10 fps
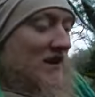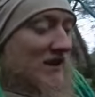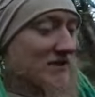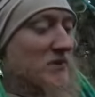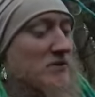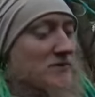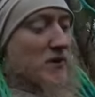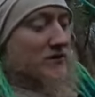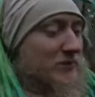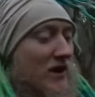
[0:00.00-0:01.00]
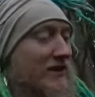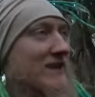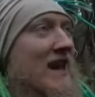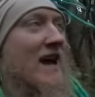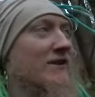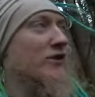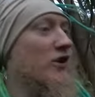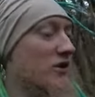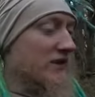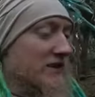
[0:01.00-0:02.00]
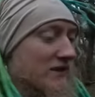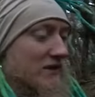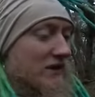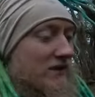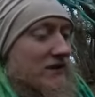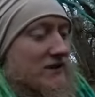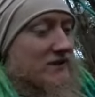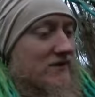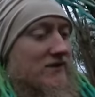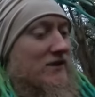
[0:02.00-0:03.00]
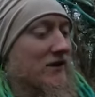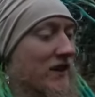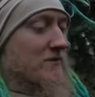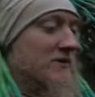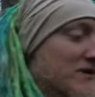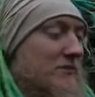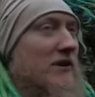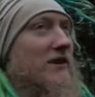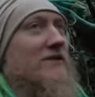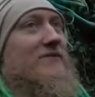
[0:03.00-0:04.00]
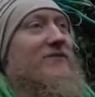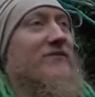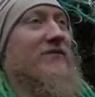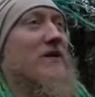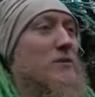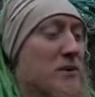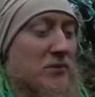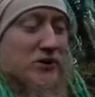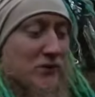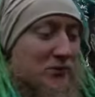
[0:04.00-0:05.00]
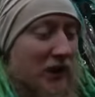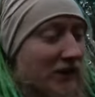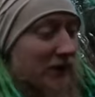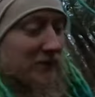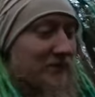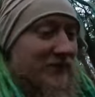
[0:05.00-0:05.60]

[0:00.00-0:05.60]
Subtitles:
I suppose most plants can grow in these climates, but people just don't plant them.